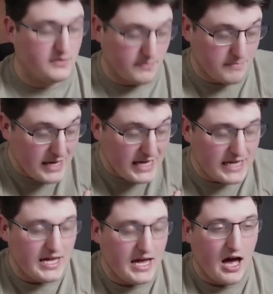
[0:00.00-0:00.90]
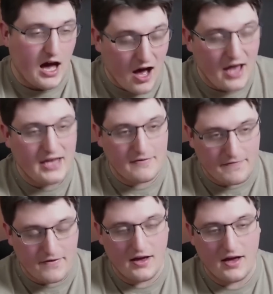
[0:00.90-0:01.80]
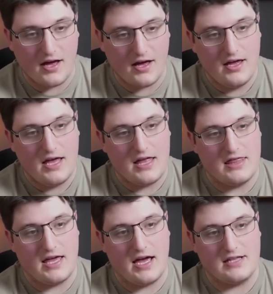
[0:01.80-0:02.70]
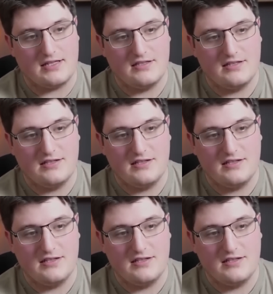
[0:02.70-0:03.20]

To me, I infer that